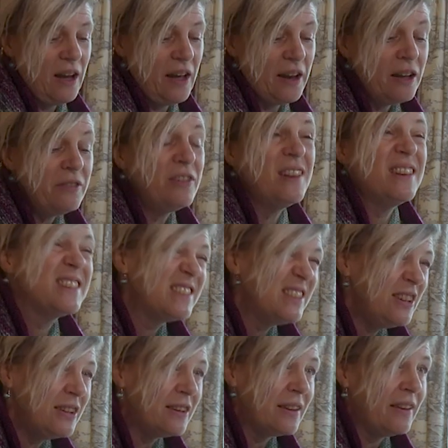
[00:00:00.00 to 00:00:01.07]
And I felt
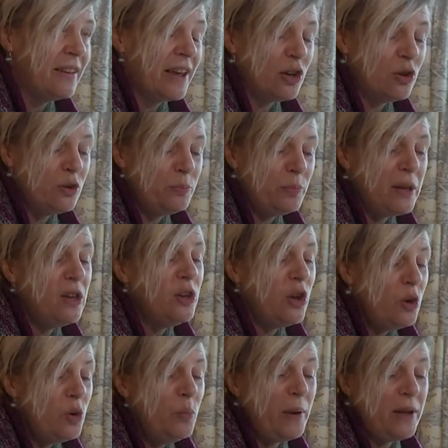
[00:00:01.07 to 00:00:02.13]
certain that there could be
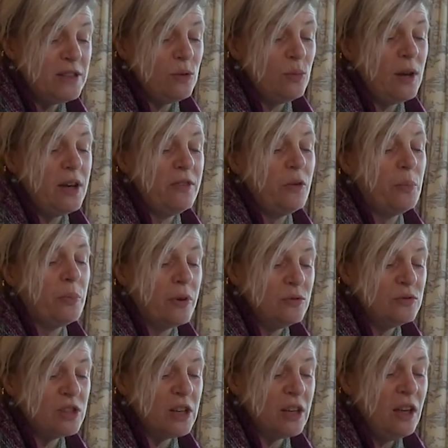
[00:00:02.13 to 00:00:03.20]
no better way of
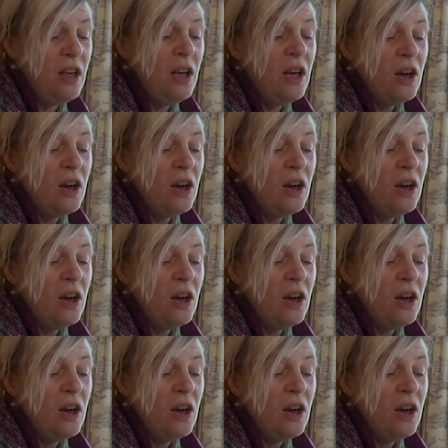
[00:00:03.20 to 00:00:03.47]
approaching